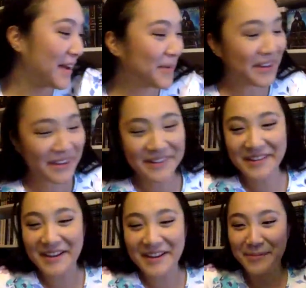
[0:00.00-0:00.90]
I'm gonna
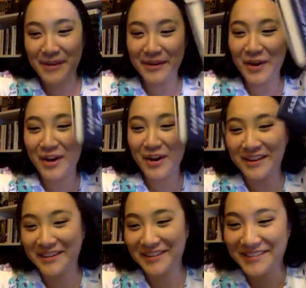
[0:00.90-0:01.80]
I'm unhauling
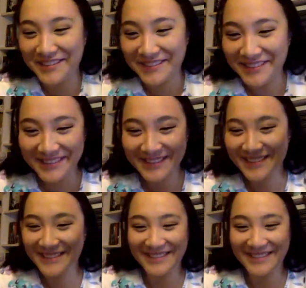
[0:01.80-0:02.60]
this. You're